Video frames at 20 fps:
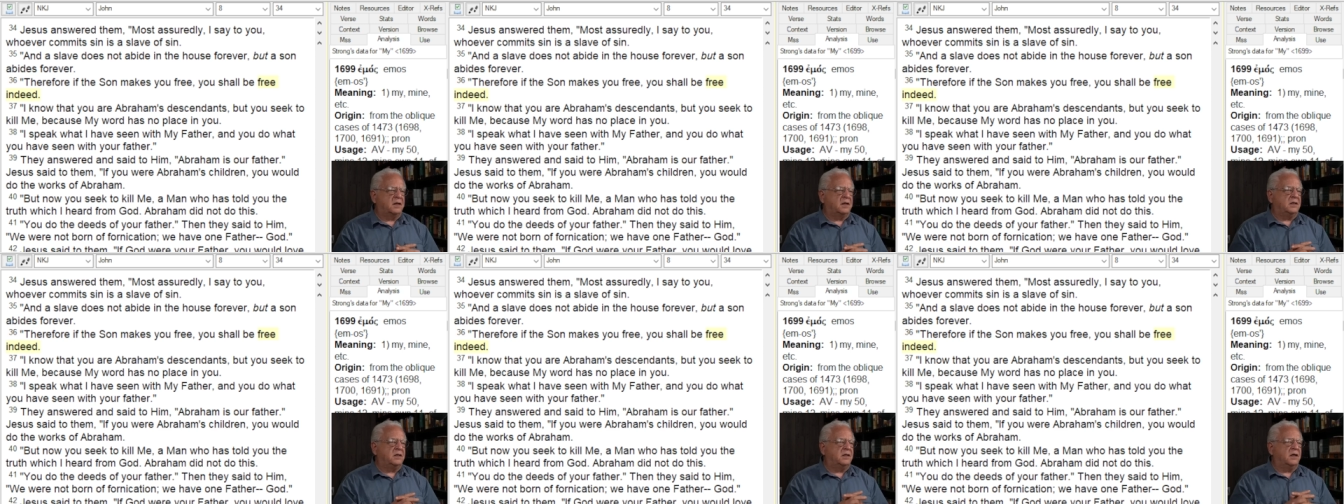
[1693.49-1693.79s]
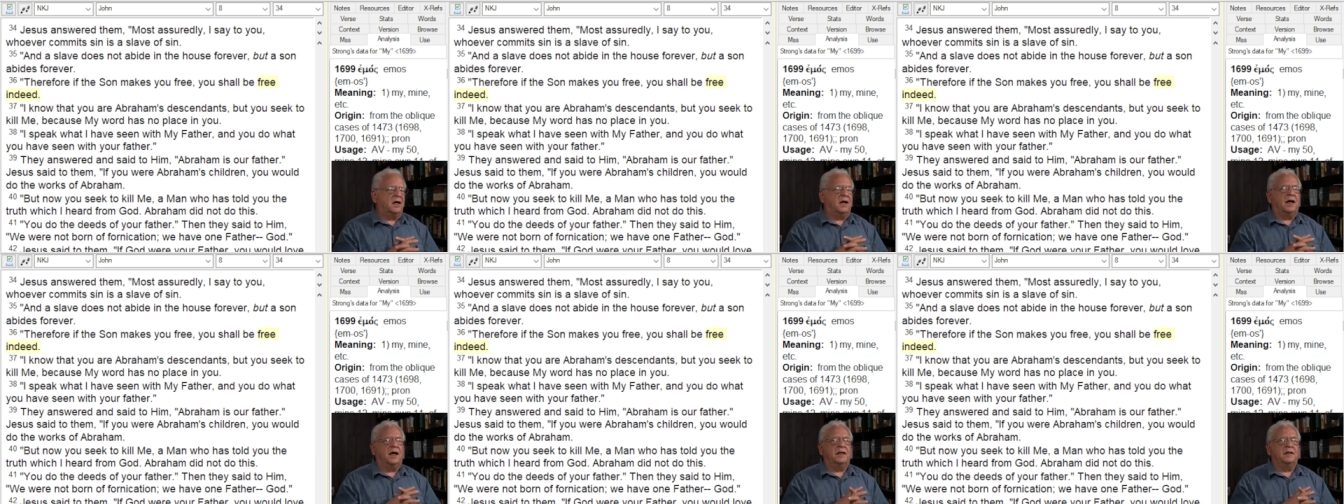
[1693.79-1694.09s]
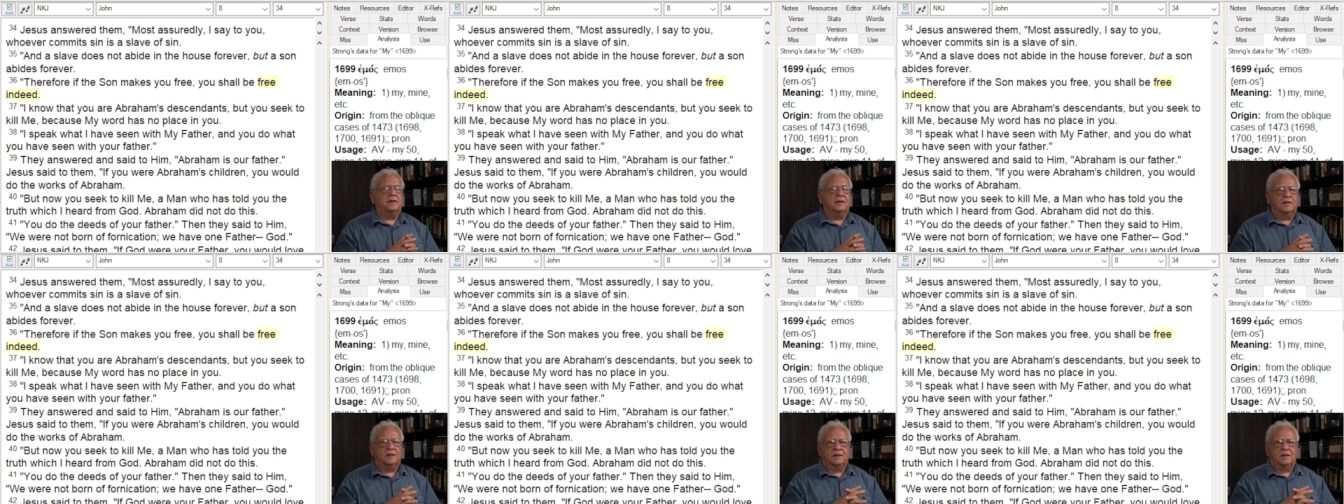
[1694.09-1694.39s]

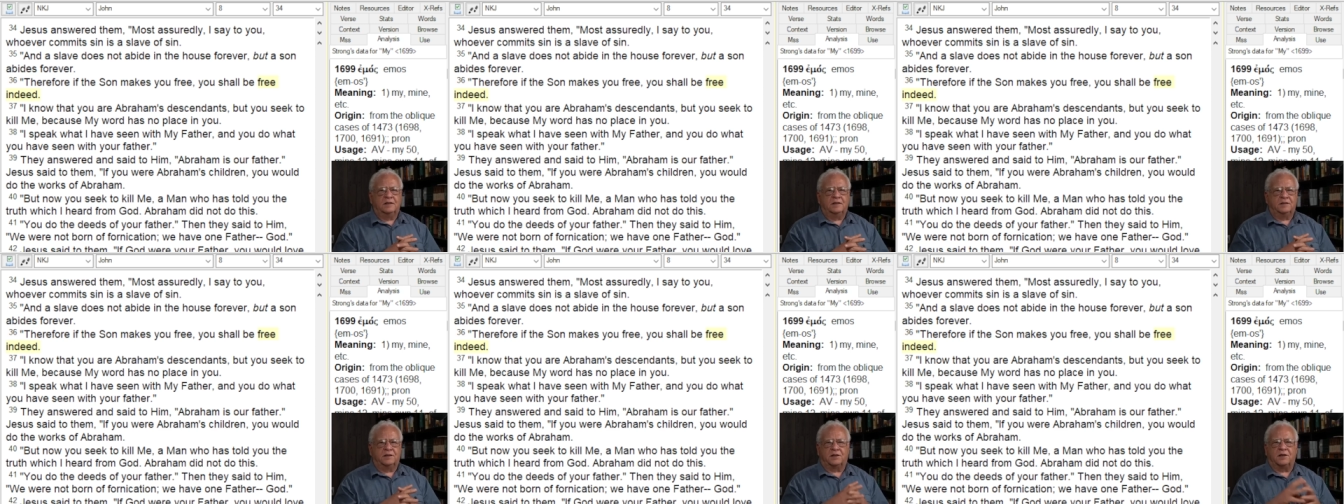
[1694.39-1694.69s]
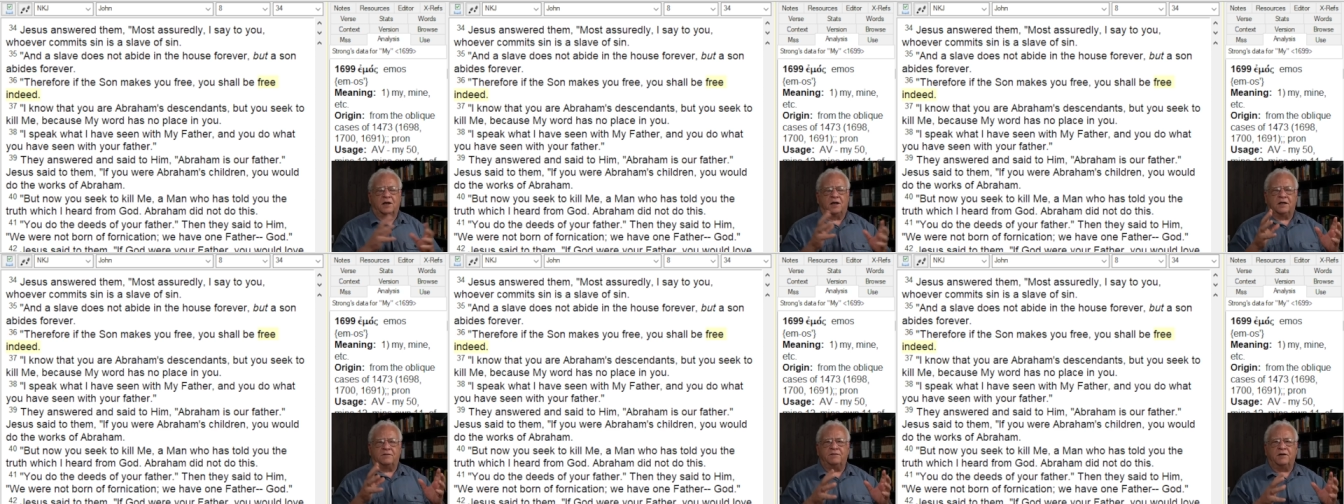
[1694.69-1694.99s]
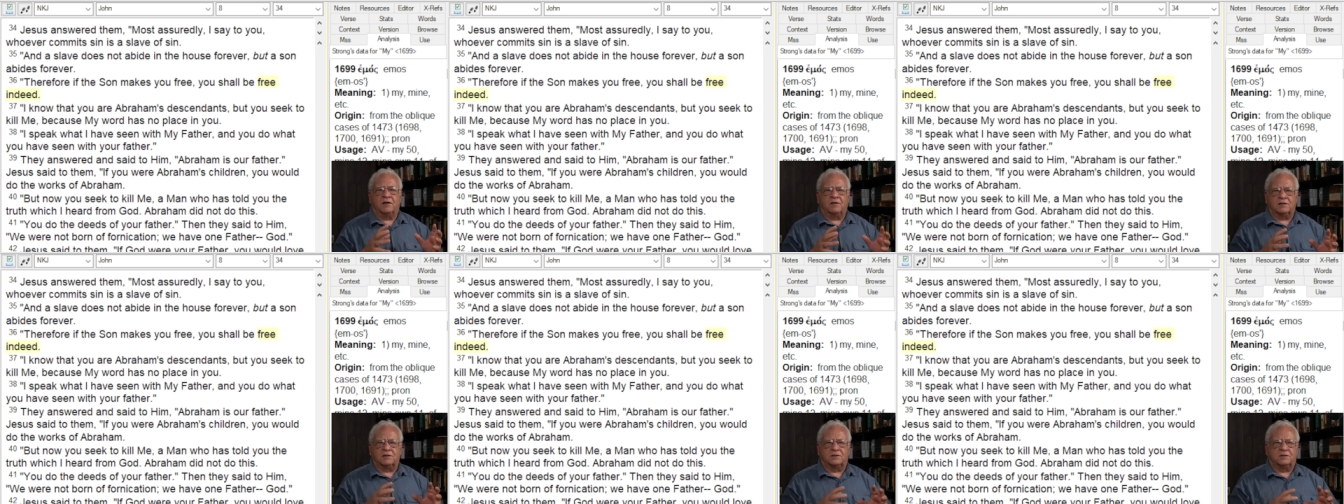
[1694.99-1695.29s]
God, the God of
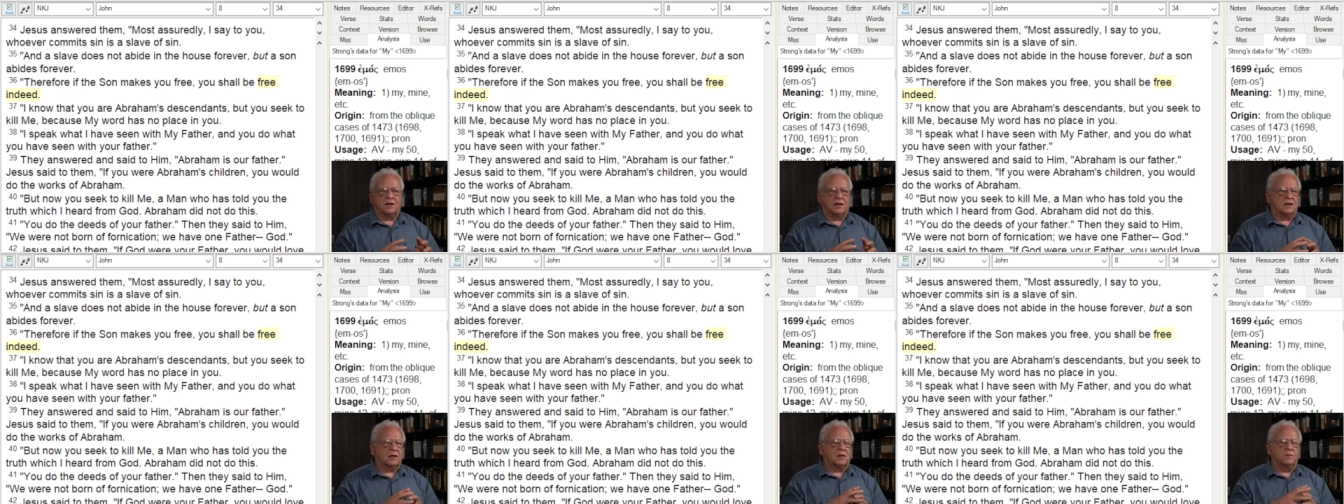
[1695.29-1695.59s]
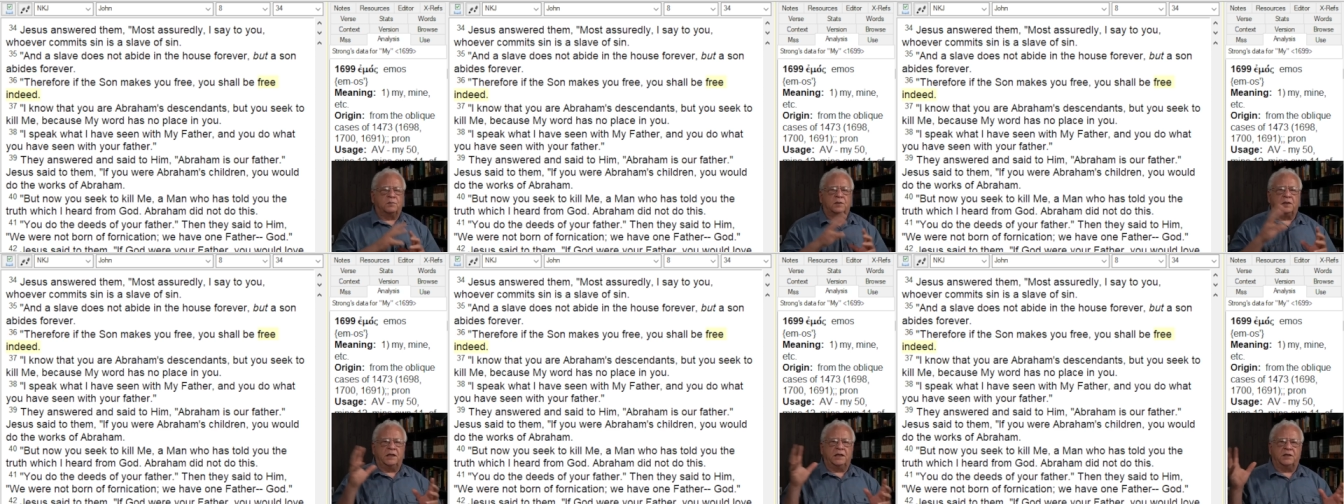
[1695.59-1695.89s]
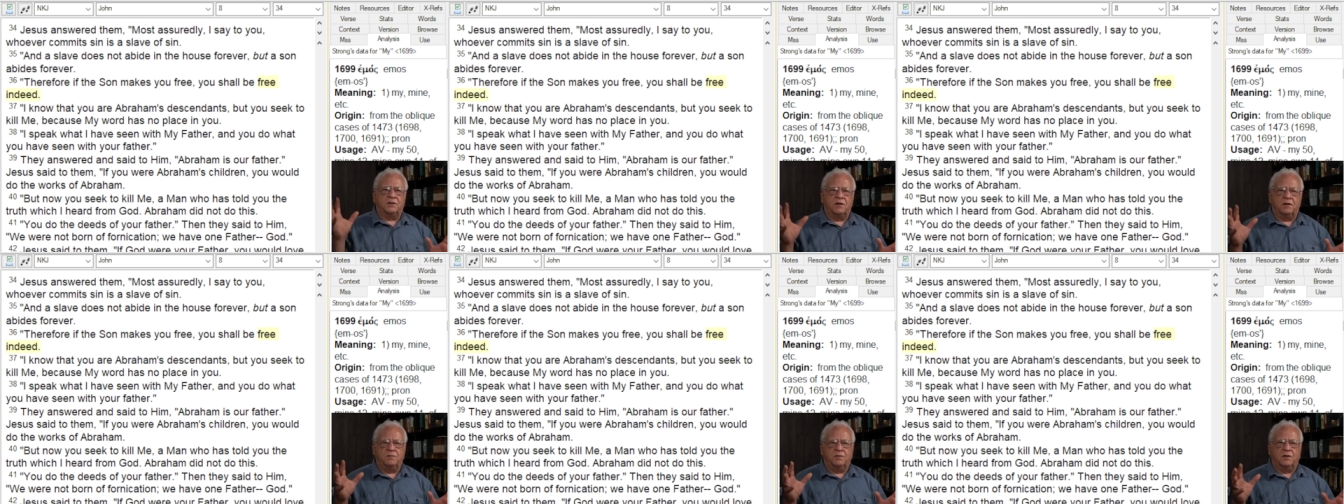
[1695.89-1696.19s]
Aristotle,
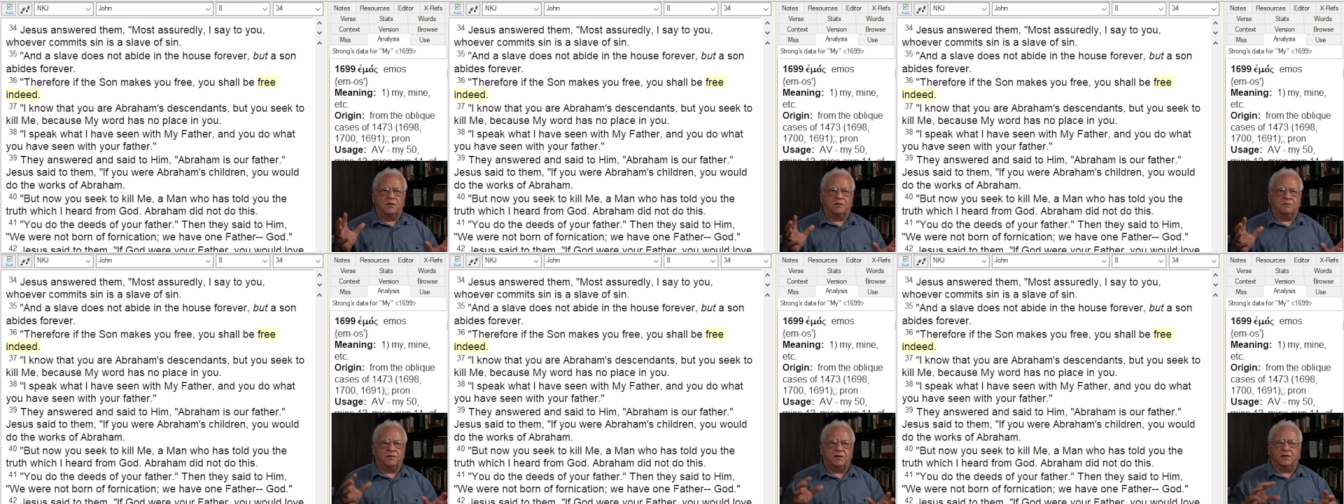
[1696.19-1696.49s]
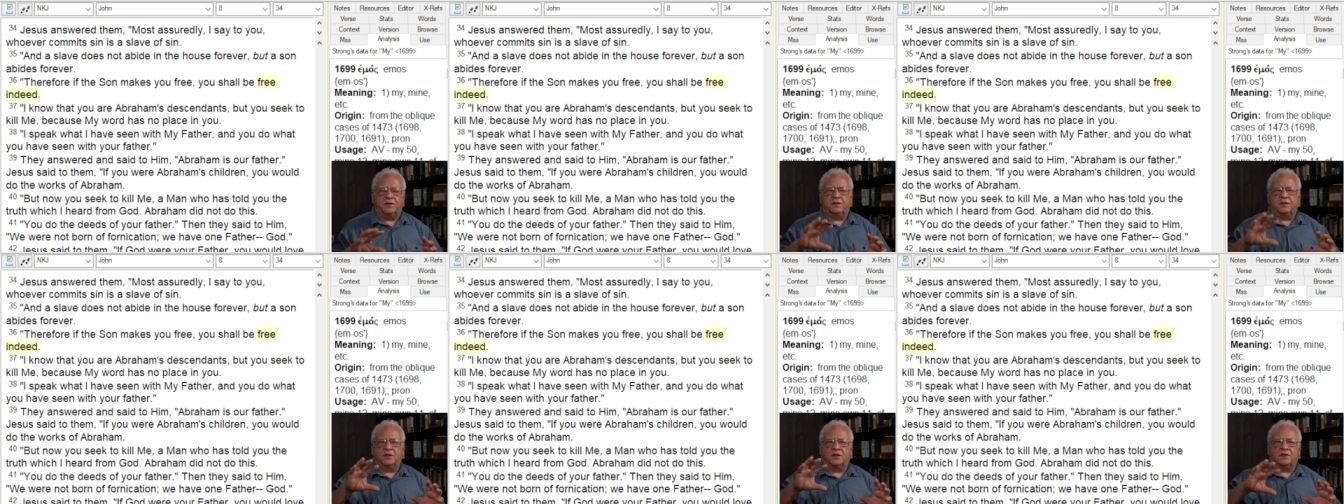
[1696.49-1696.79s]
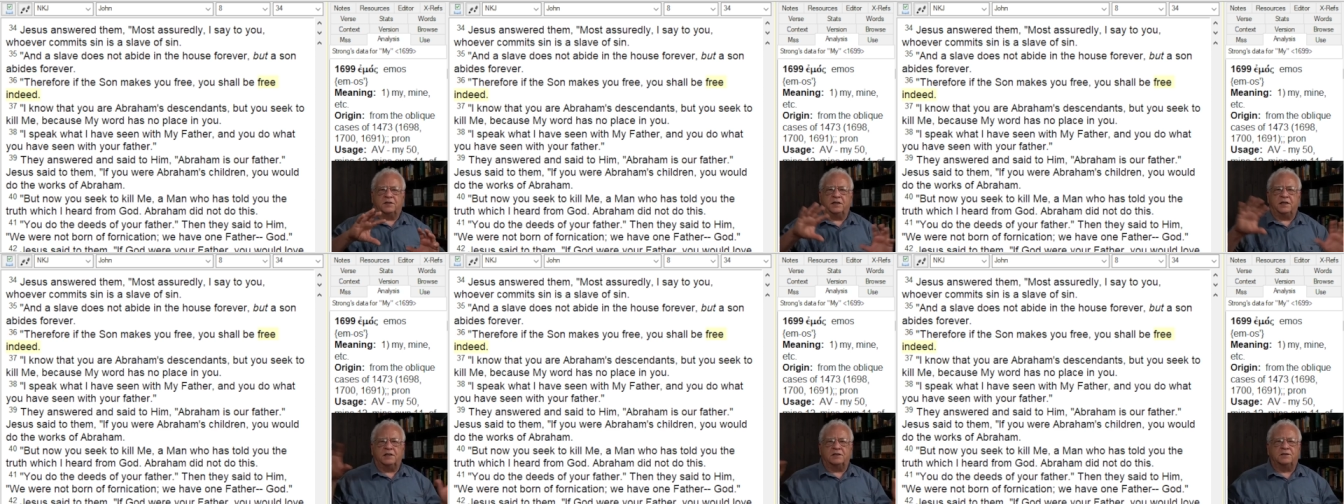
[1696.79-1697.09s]
completely removed, the, the
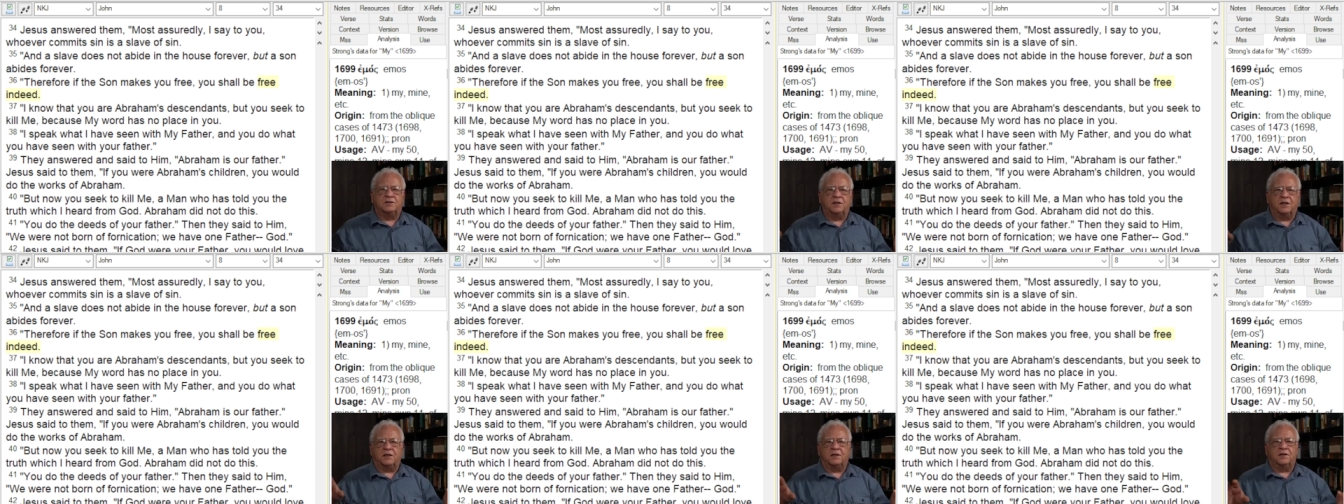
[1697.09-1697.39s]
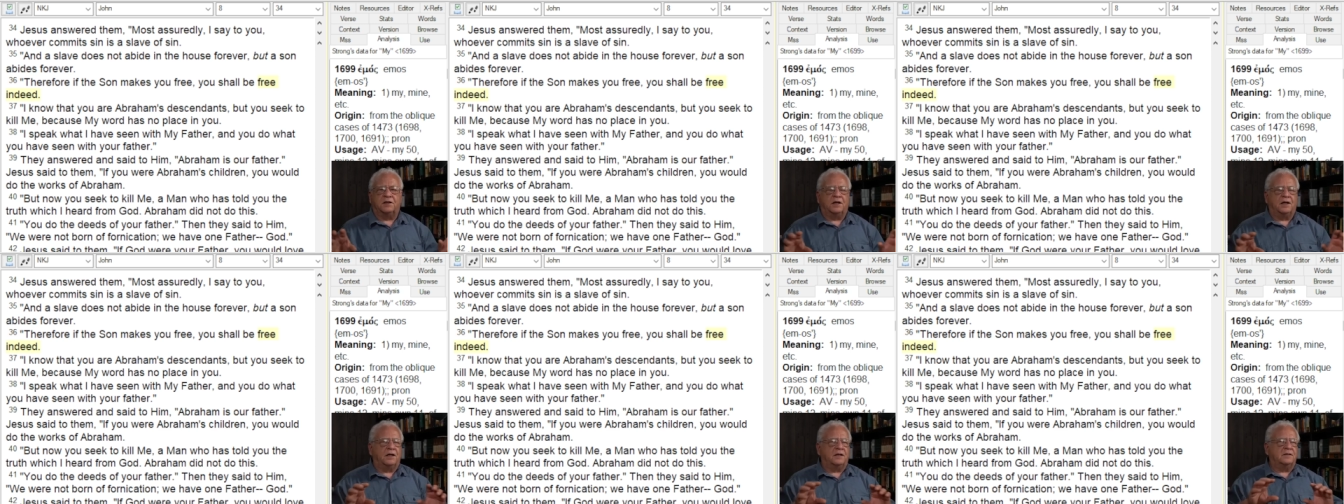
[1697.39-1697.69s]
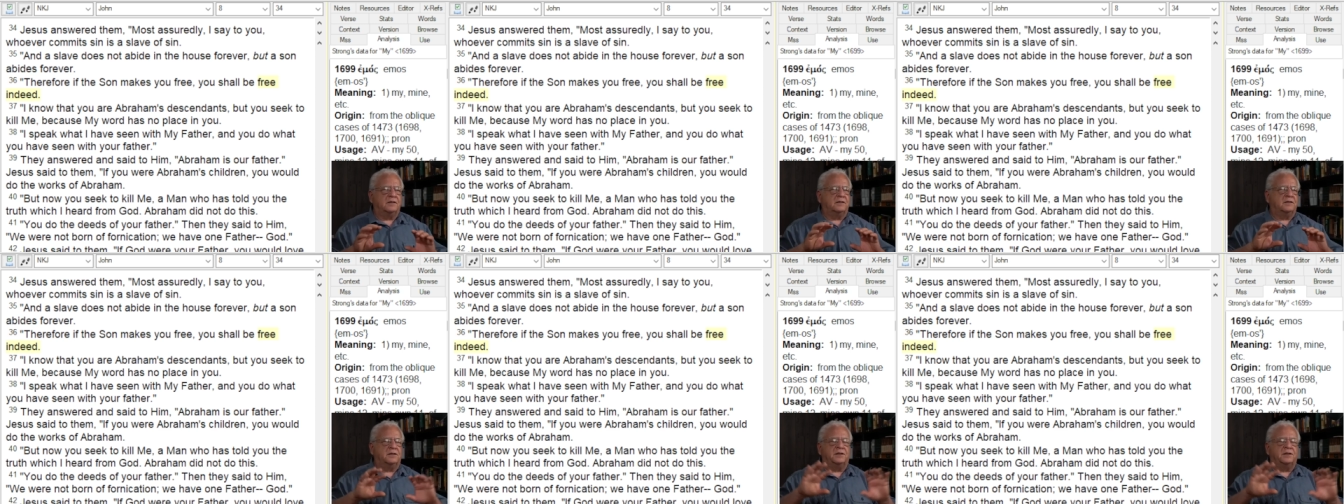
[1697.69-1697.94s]
theistic God, the